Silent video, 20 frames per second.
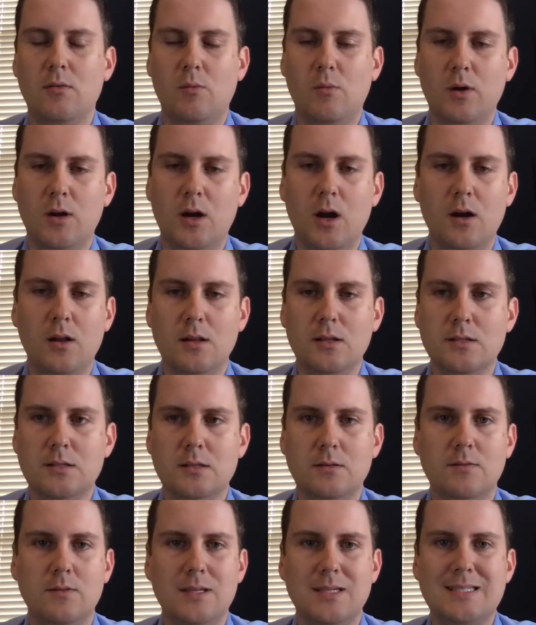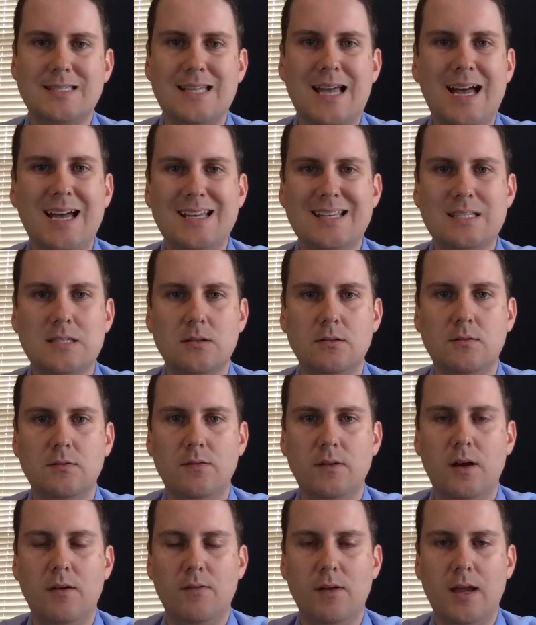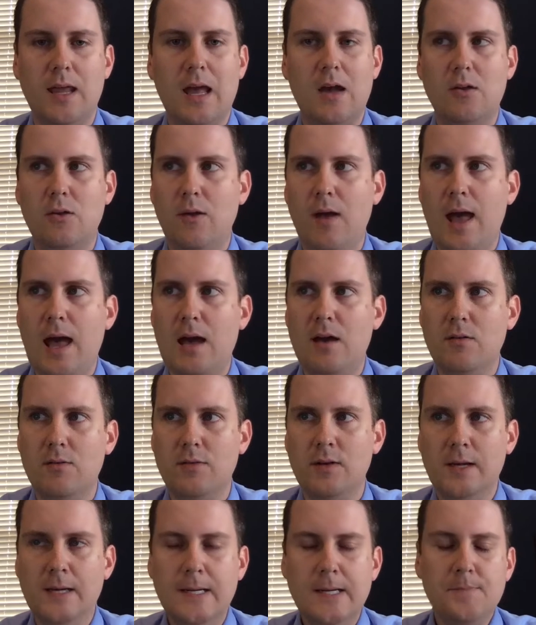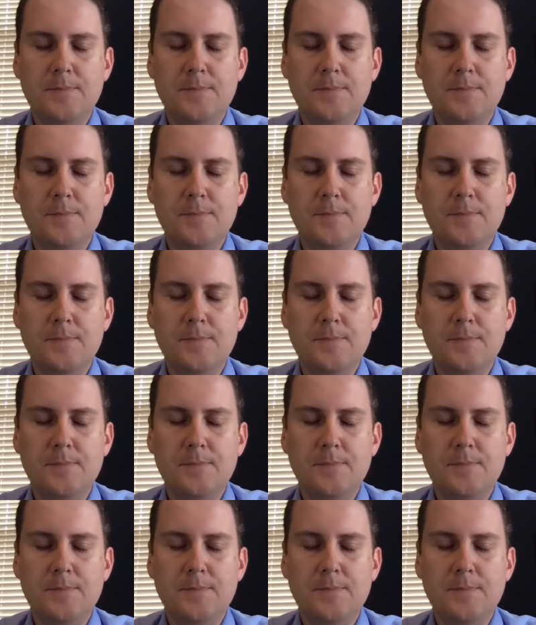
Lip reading: regardless of the size of account you have.